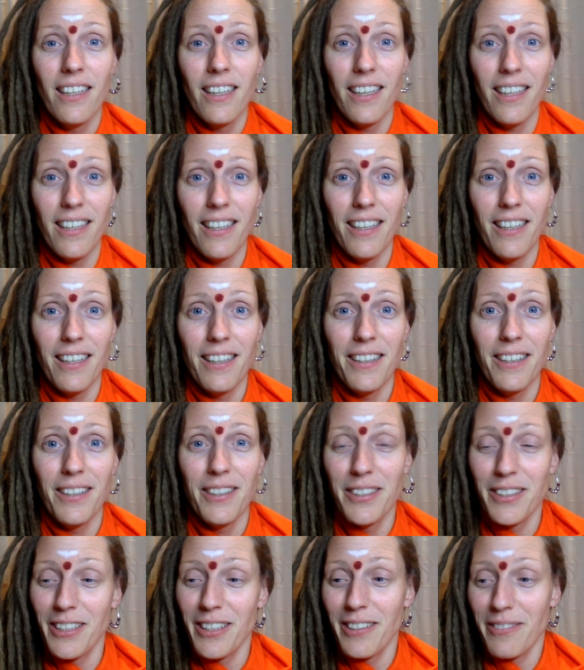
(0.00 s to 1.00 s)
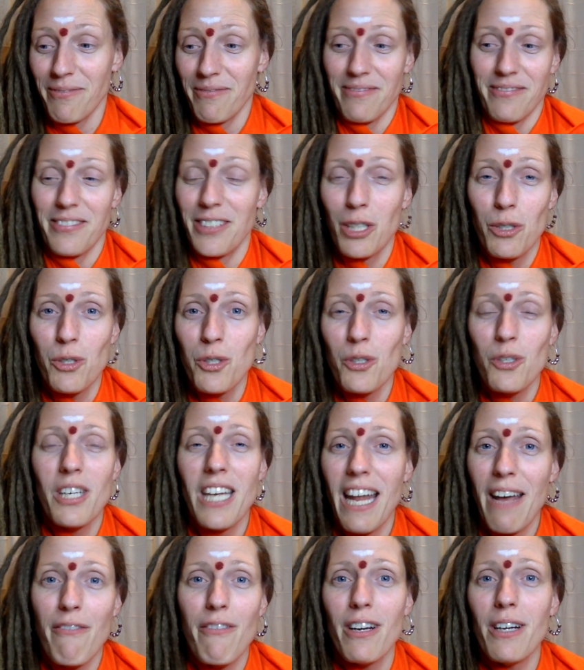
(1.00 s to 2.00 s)
You
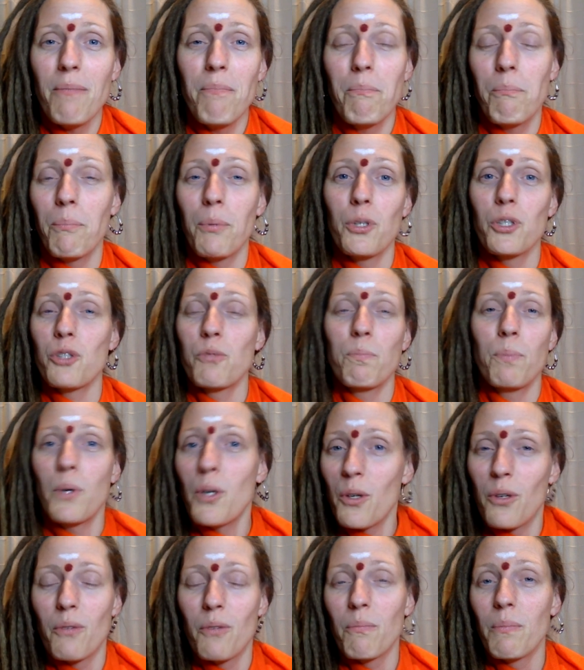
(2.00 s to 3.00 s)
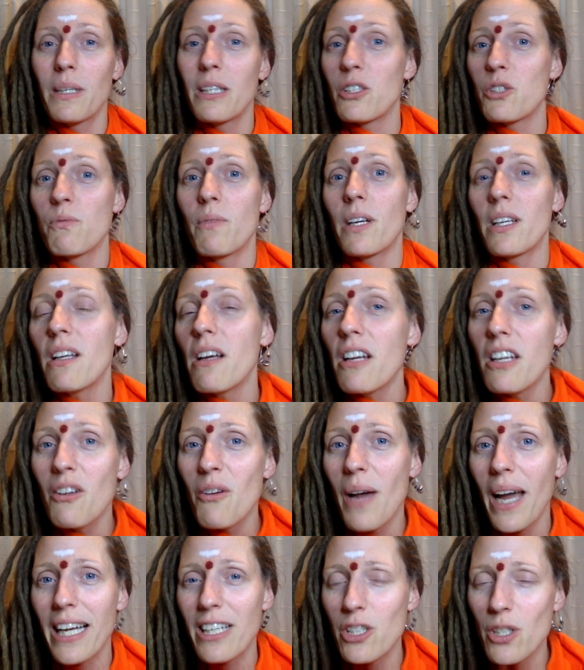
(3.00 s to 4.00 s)
should never postpone, because what are
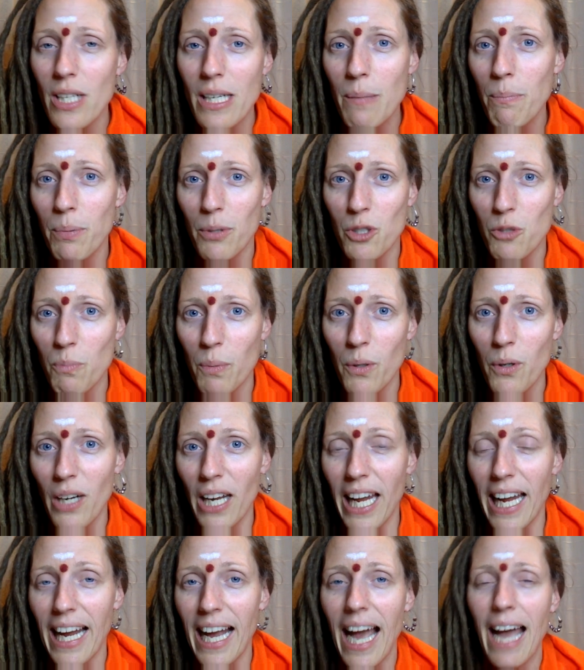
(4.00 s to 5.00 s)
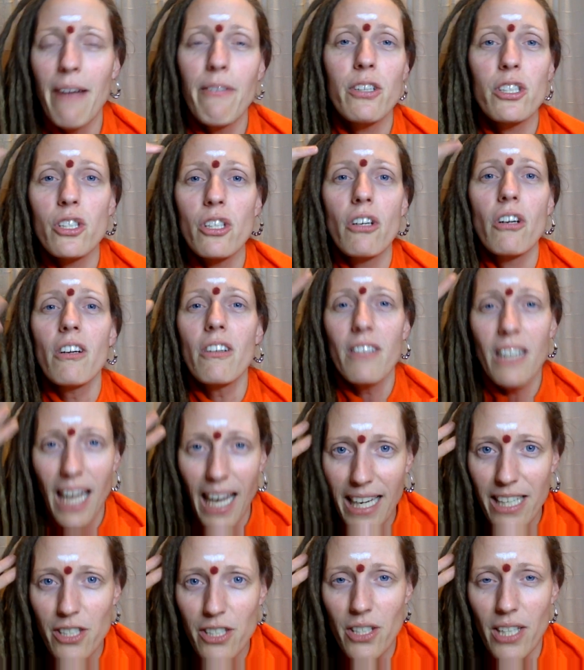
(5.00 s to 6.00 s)
you actually postponing? I was
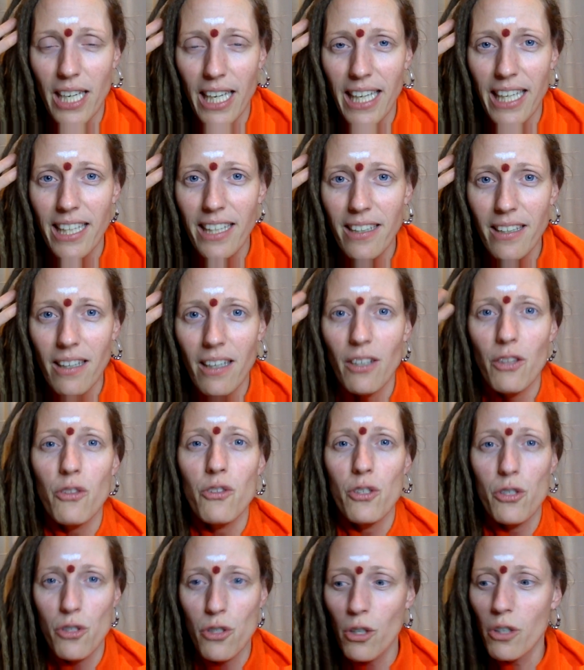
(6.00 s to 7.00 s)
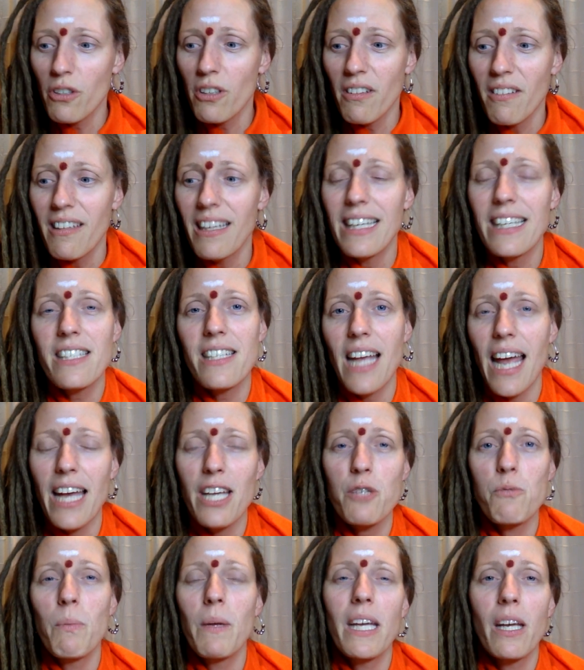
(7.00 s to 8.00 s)
cognizing certain things
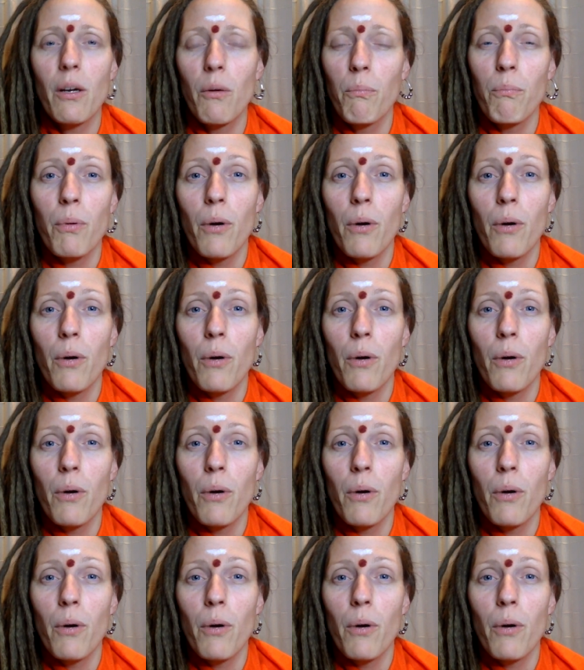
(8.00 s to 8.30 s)
as being a